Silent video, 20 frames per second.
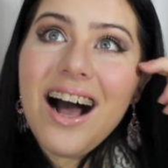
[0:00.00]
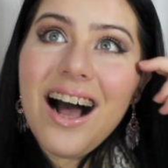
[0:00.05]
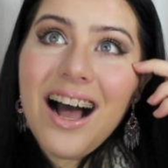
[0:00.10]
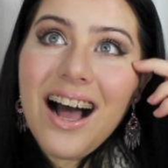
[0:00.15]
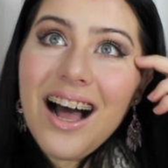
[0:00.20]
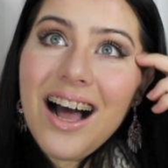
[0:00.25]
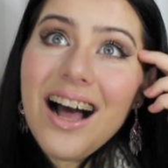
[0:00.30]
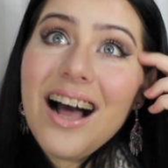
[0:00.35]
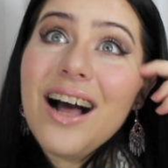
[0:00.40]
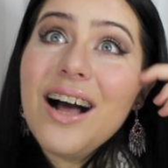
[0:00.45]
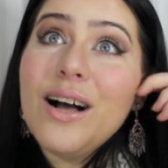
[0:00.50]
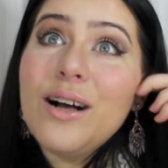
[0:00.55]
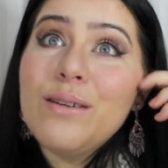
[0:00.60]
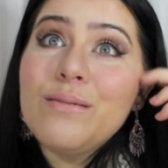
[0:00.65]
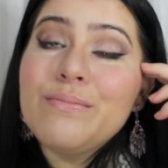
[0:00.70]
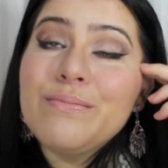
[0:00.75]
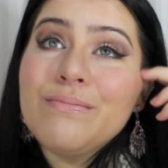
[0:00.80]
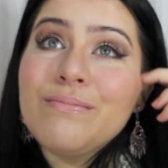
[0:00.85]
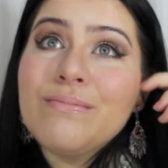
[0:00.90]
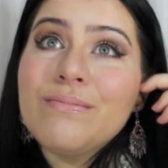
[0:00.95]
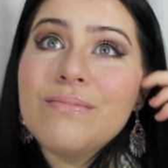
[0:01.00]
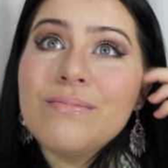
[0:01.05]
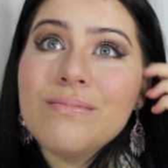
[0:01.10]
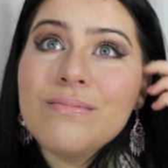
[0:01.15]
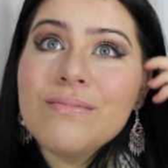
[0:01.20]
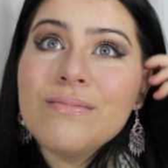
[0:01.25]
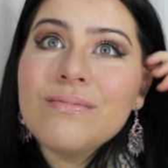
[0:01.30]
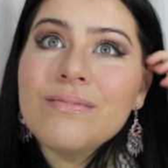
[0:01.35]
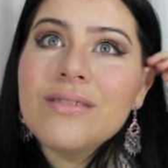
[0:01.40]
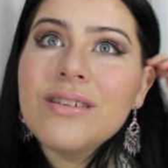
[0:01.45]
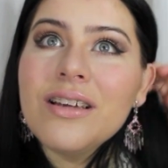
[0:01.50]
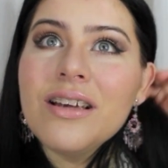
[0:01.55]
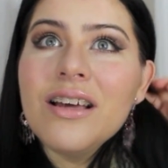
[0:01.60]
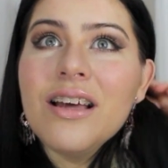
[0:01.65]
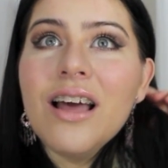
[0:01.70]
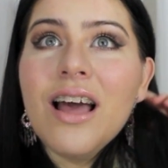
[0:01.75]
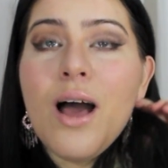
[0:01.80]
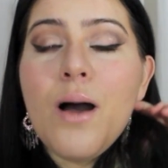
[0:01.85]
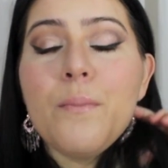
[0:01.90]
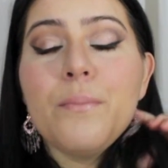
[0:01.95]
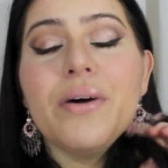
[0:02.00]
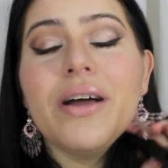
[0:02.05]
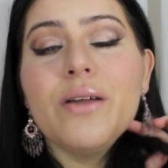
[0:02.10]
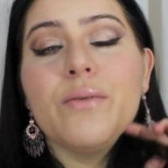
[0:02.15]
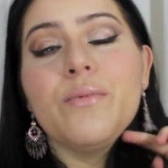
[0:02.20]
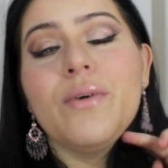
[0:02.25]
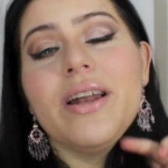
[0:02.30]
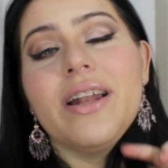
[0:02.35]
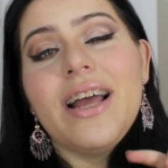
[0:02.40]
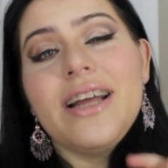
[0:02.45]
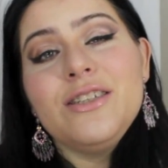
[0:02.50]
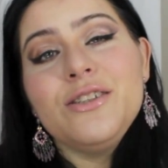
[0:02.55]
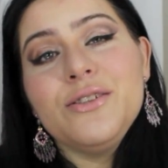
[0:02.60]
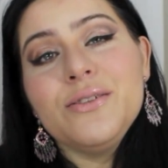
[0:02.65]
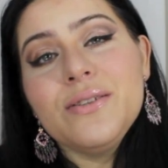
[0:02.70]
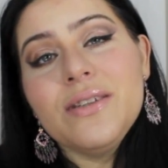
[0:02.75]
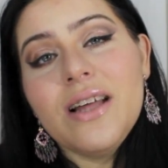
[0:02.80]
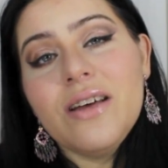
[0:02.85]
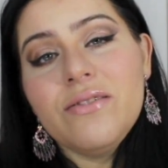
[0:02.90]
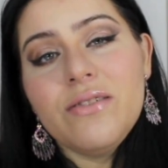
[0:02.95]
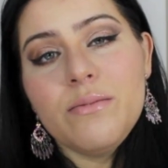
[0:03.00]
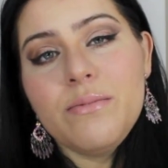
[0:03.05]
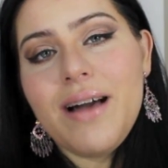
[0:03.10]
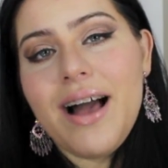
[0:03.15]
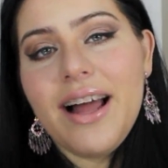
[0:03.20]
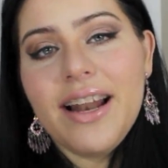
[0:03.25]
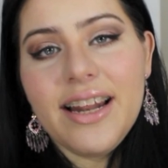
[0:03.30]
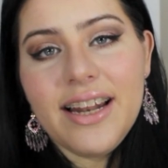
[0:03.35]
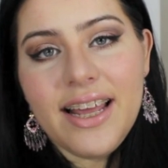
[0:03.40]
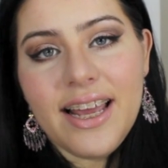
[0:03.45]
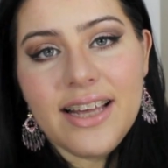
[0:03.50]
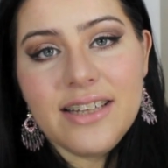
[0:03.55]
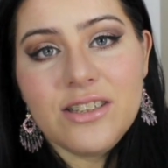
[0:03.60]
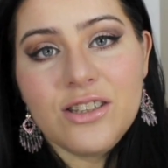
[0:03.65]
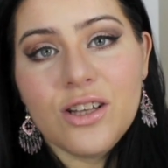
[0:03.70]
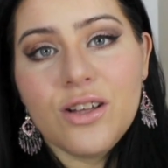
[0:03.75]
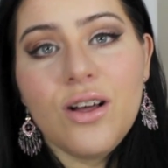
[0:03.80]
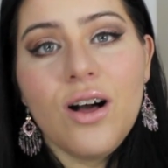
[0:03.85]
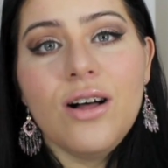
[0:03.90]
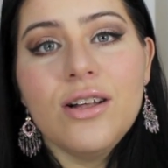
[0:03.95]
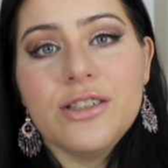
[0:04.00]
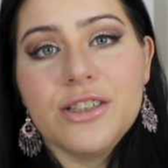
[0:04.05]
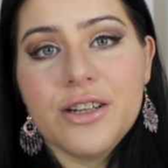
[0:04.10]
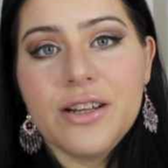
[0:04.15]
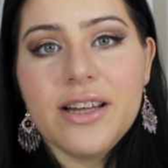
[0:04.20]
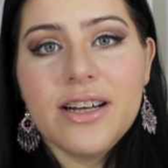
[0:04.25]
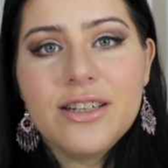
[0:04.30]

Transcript: But what I do love about it is the culture.